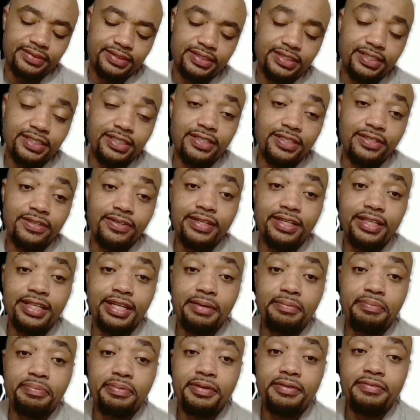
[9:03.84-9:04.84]
learning
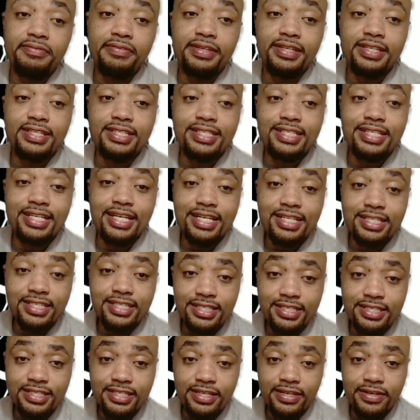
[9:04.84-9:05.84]
that pivot is
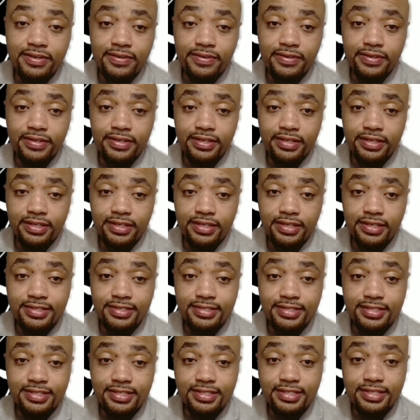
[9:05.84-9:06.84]
necessary
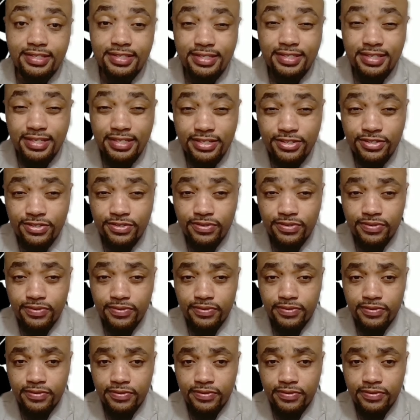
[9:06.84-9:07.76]
is essential